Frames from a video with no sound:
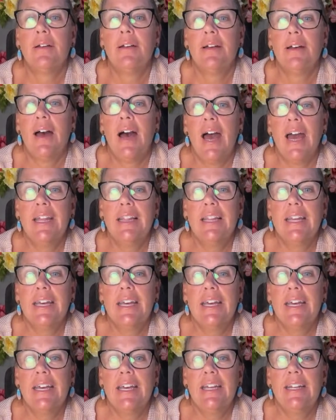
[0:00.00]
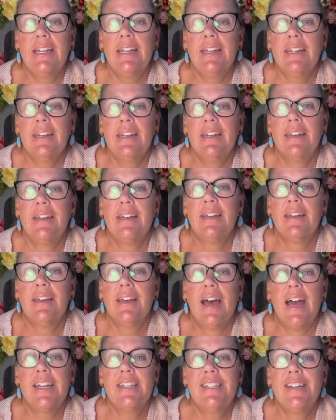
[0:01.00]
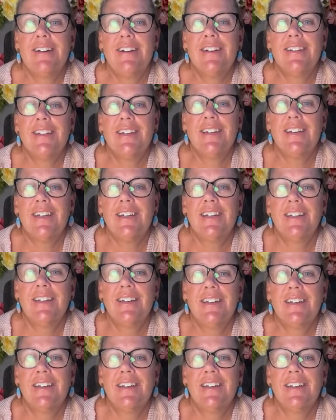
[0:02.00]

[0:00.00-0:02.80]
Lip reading: Hi, Lynn. Hi, Donna.